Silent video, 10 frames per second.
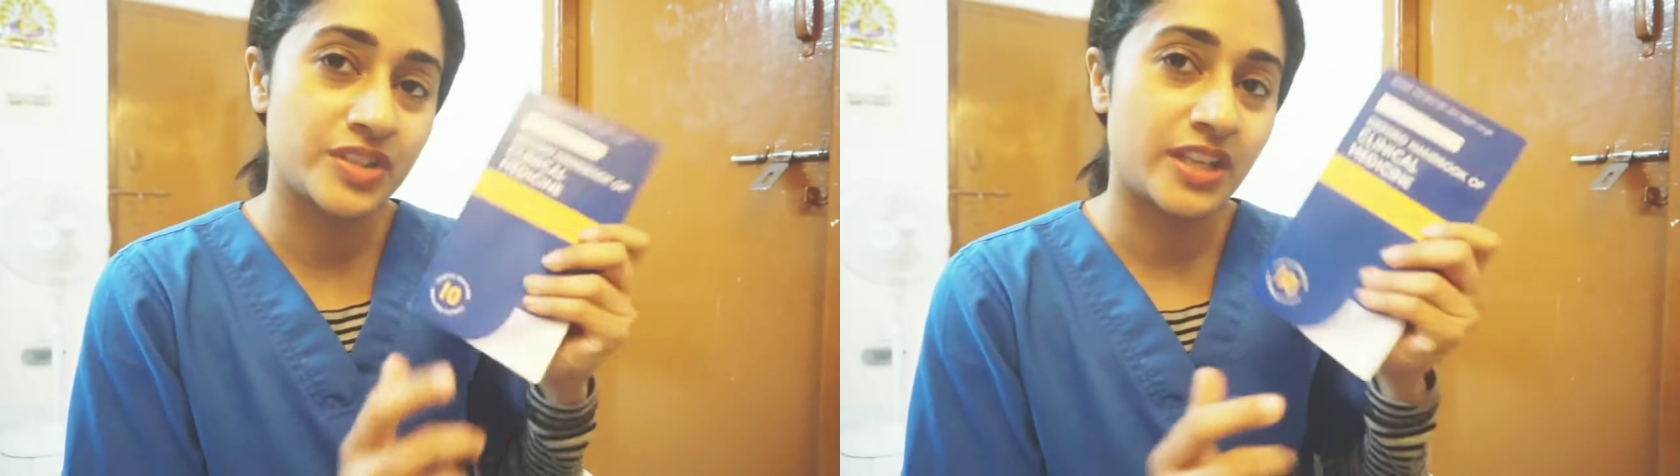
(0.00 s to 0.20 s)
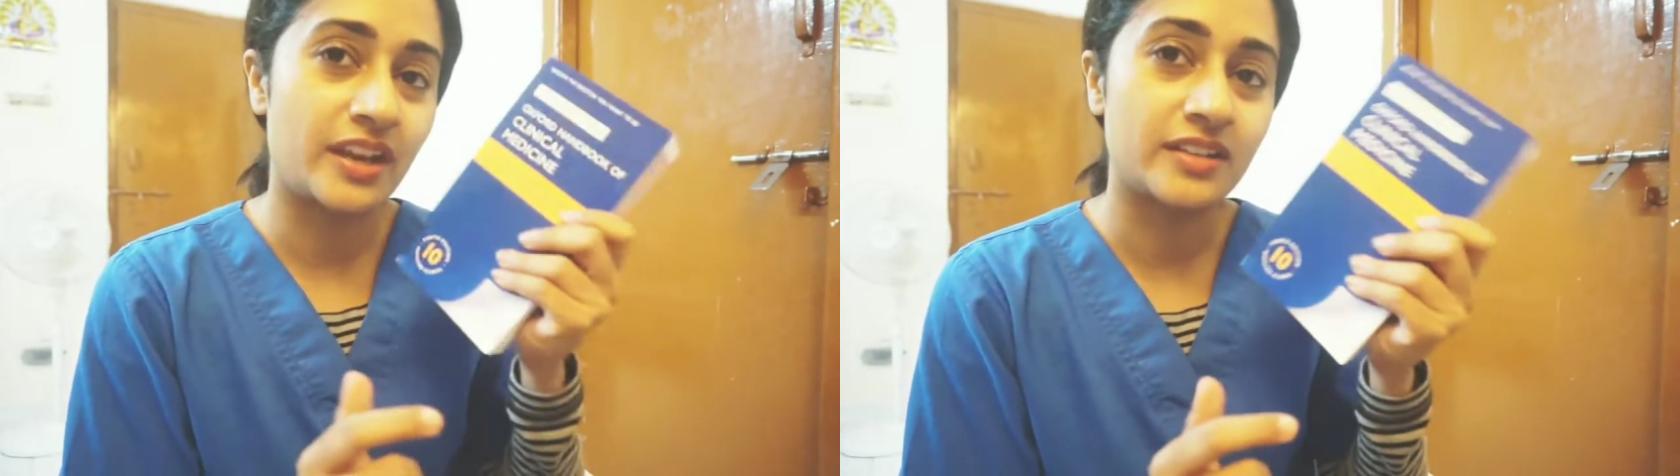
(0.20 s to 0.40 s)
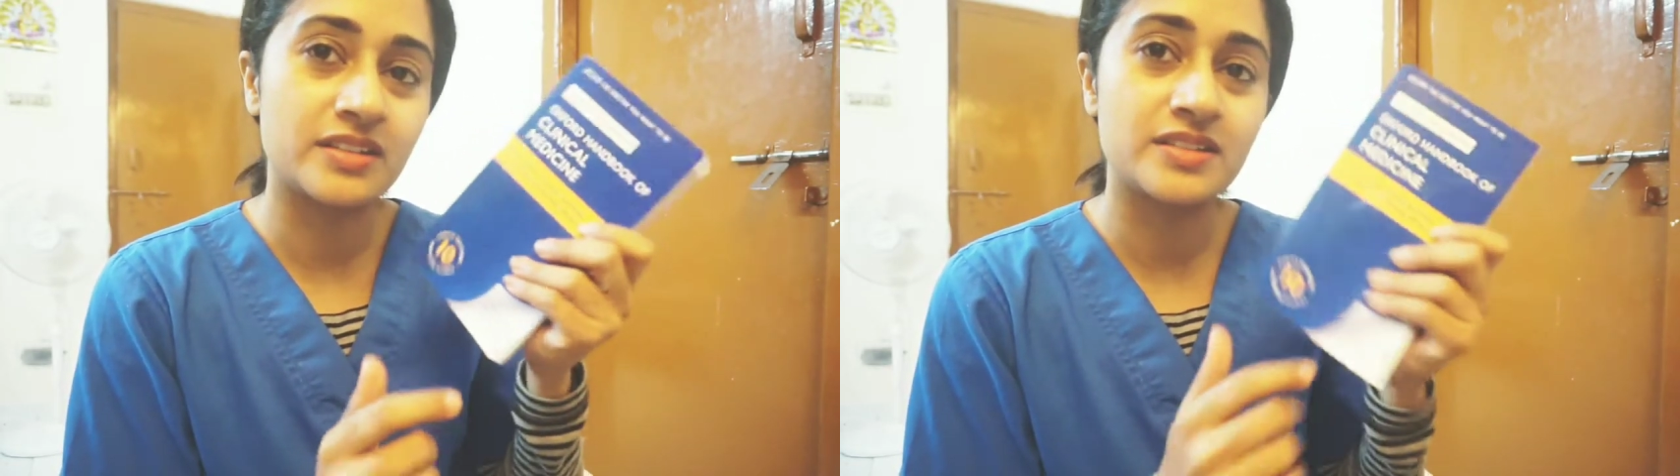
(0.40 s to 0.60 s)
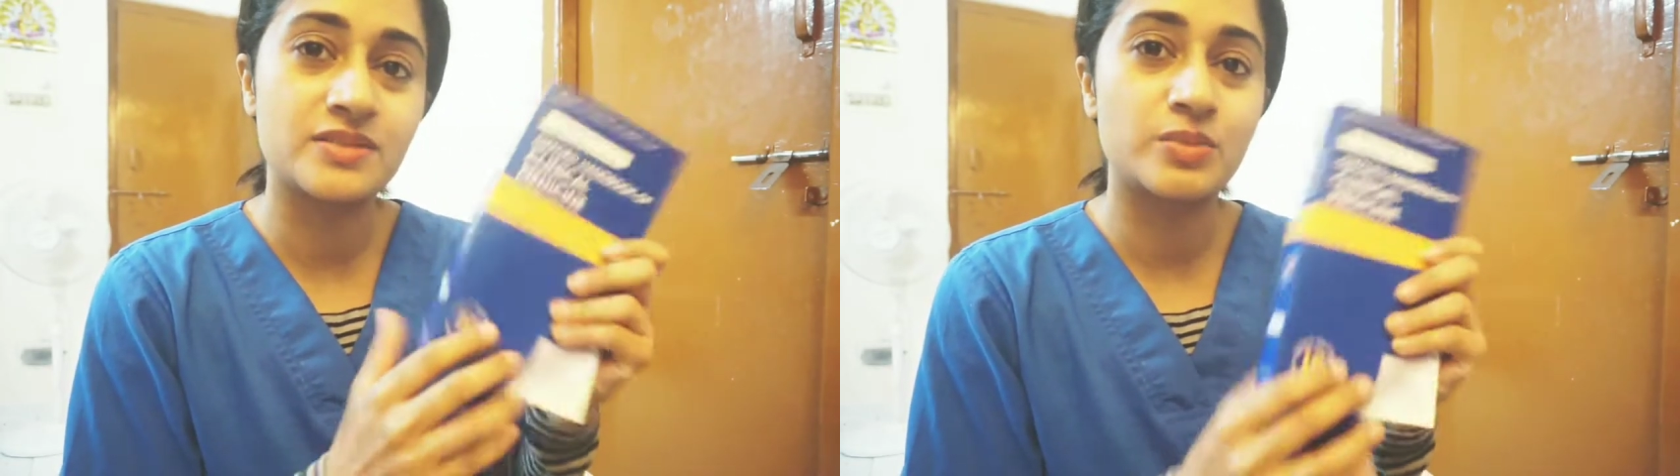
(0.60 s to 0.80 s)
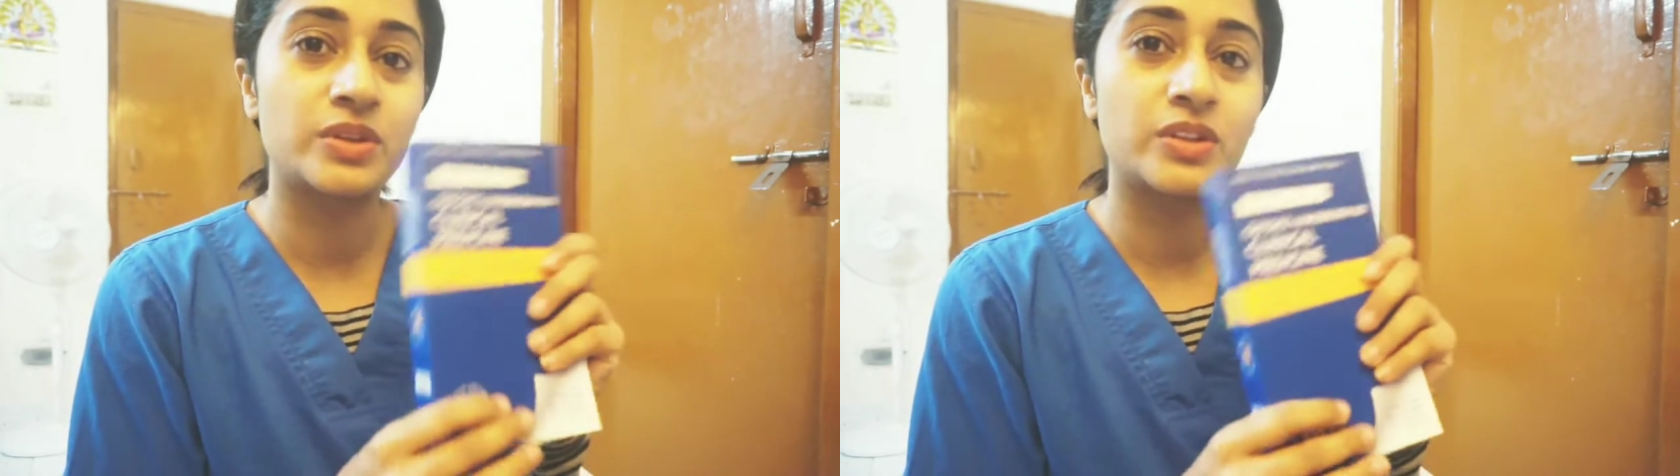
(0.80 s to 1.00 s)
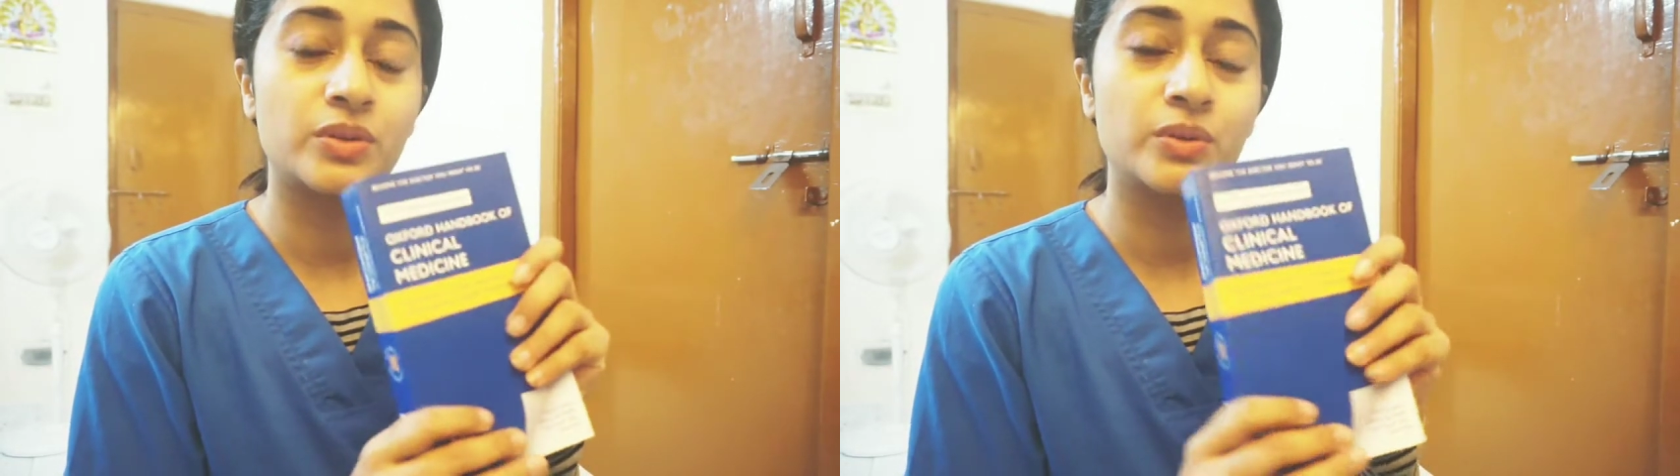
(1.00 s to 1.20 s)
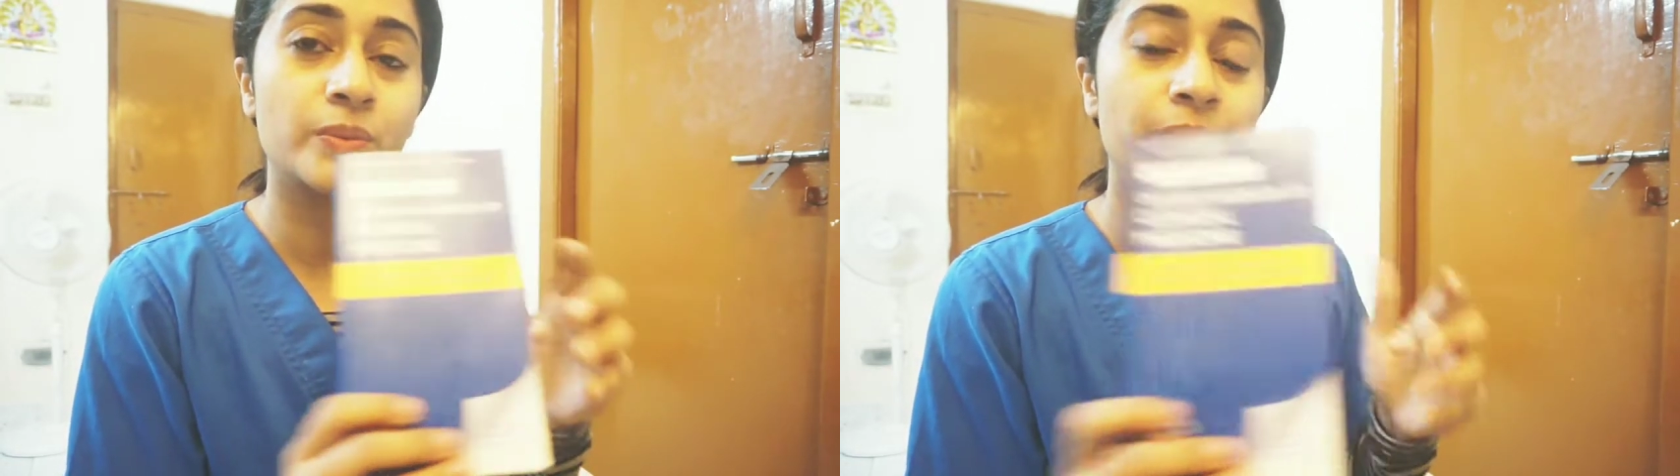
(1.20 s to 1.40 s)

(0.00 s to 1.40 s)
carry this with you,